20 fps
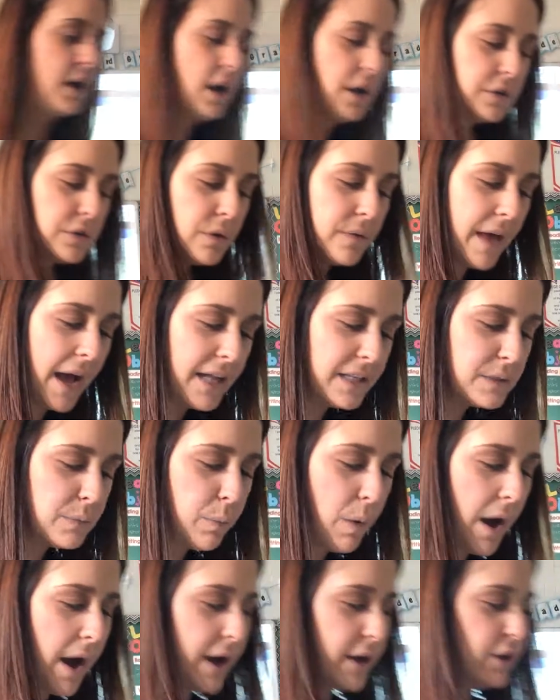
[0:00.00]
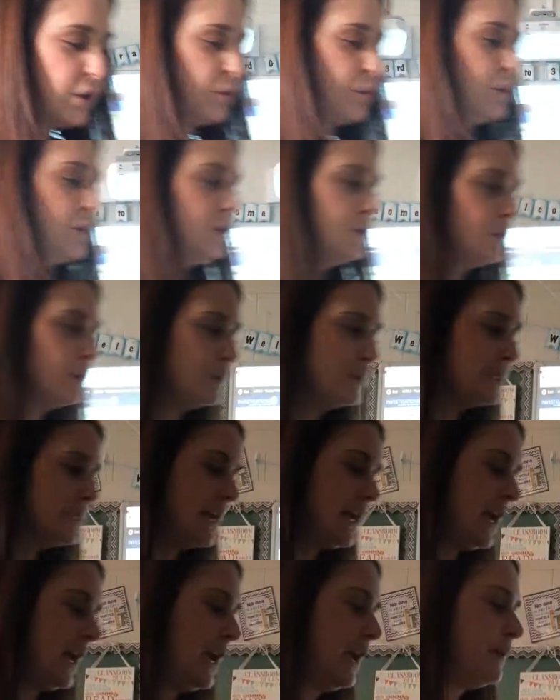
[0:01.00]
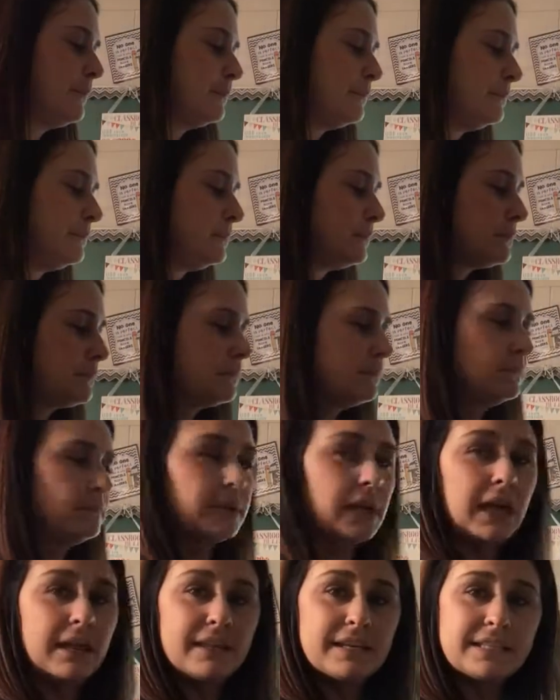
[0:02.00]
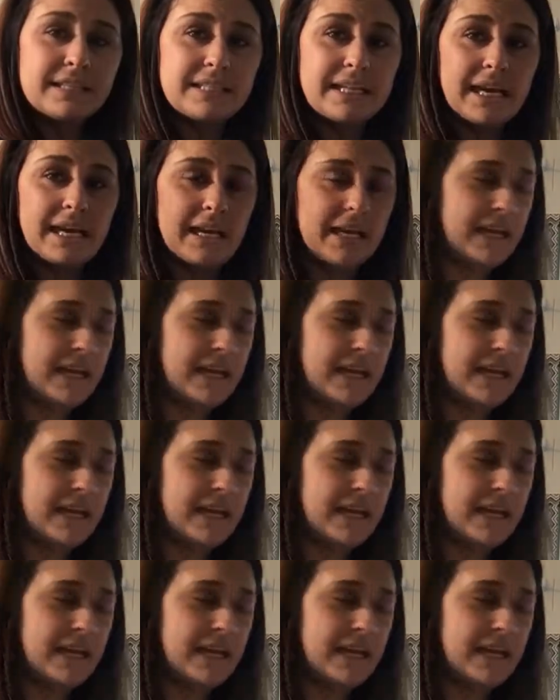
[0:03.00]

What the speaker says: So that's why you're using this data